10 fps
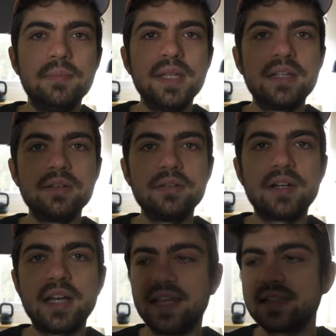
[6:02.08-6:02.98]
the
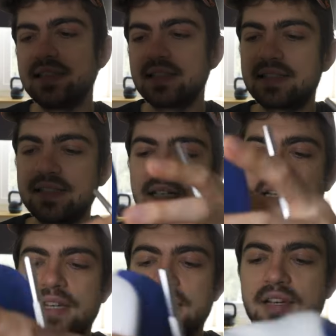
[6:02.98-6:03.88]
middle. I guess that's
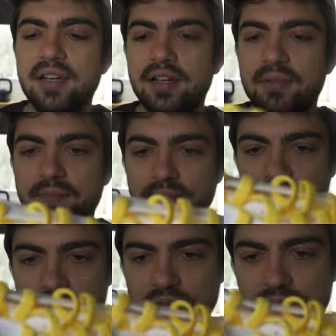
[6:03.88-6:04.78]

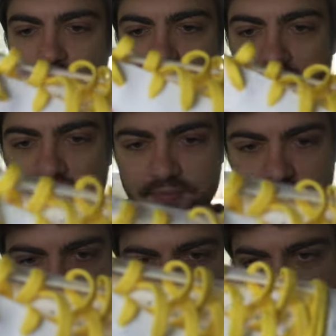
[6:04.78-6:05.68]
um, for the,
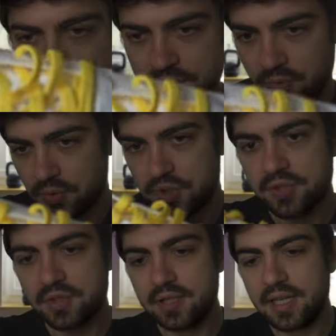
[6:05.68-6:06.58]
um, the
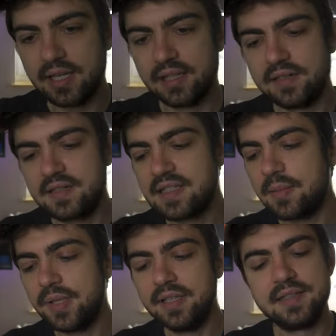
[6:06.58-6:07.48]
torsion and
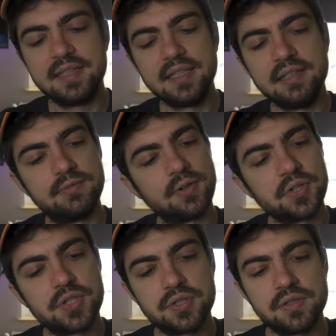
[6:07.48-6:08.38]
stability
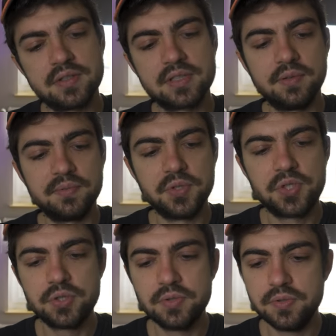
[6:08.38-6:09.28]
functions of the
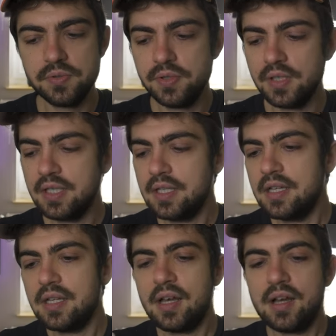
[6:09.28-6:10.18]
shoe.
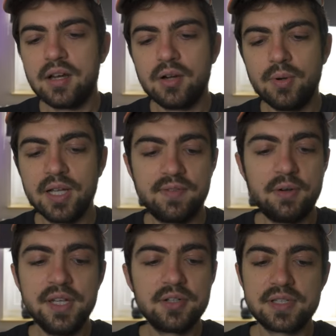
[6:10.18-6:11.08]
Well,
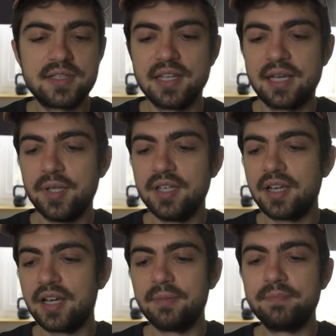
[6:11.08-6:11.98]
very interesting. I mean,
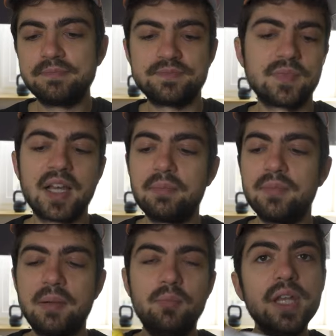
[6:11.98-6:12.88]
um,
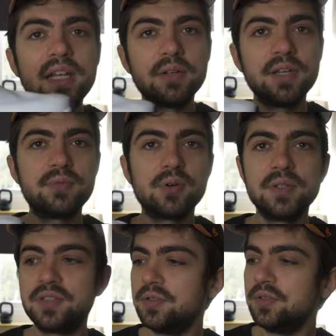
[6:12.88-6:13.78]
I'm, I'm really looking
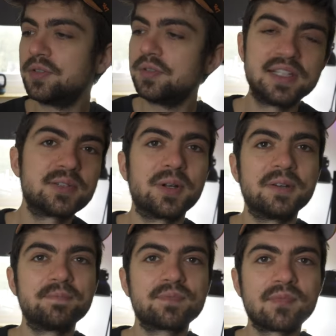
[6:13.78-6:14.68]
forward to, to this one.